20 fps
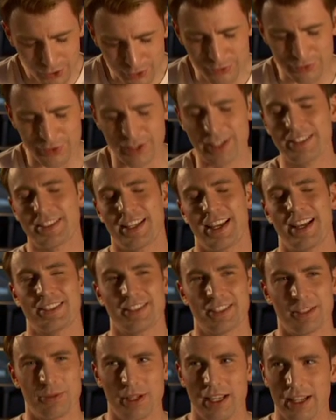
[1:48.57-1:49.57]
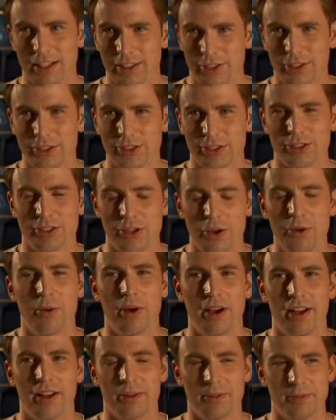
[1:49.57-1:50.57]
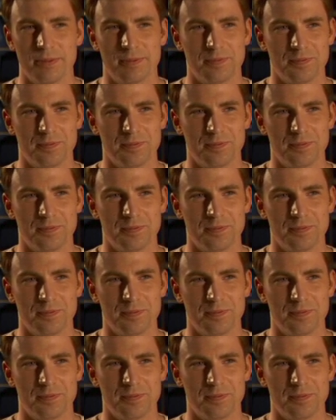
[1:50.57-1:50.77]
so fantastic. We get along so well.